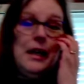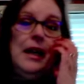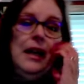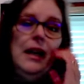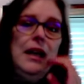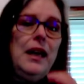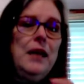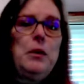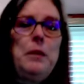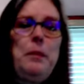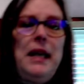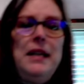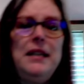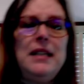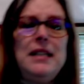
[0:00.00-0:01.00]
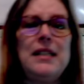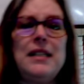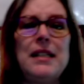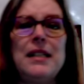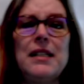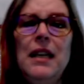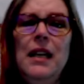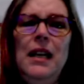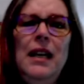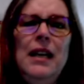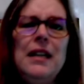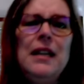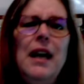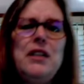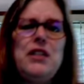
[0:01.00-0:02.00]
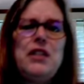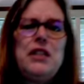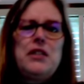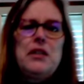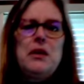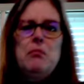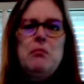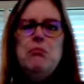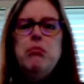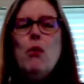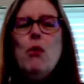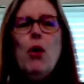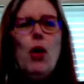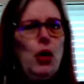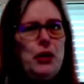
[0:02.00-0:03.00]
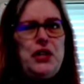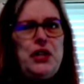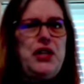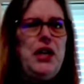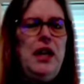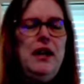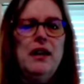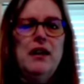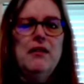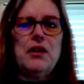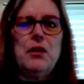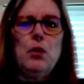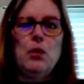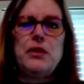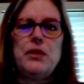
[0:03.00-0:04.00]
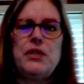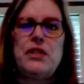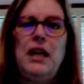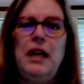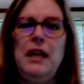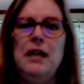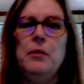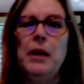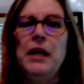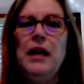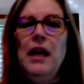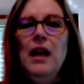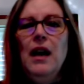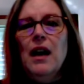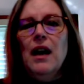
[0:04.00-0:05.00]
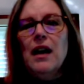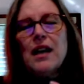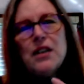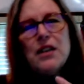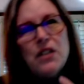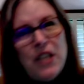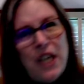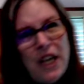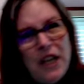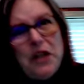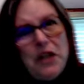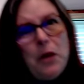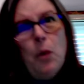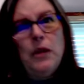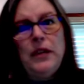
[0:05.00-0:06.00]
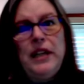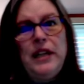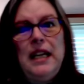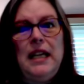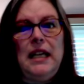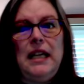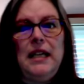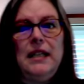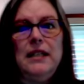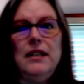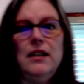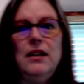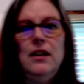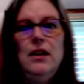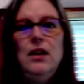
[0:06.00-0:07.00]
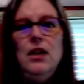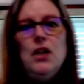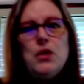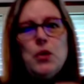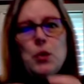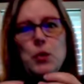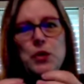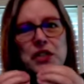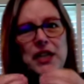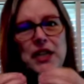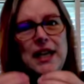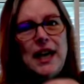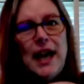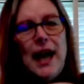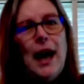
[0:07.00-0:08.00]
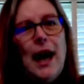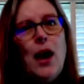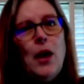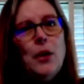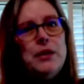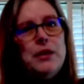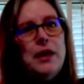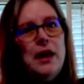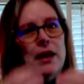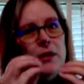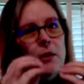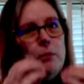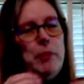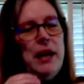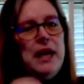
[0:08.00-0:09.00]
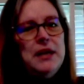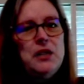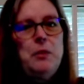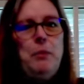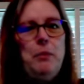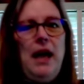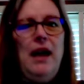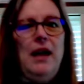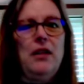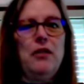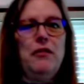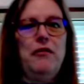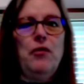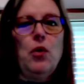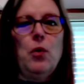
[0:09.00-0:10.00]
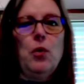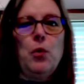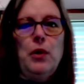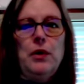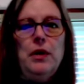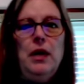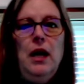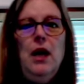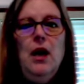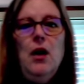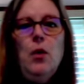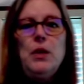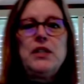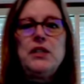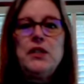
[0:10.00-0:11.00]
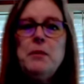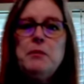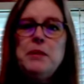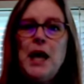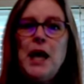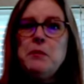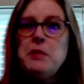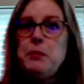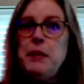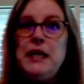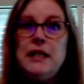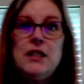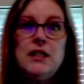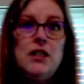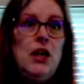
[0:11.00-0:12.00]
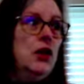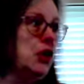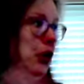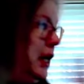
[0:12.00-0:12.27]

And repentance is not just a moral shedding of an old skin, but a continual need to seek out the best path forward, which sometimes means turning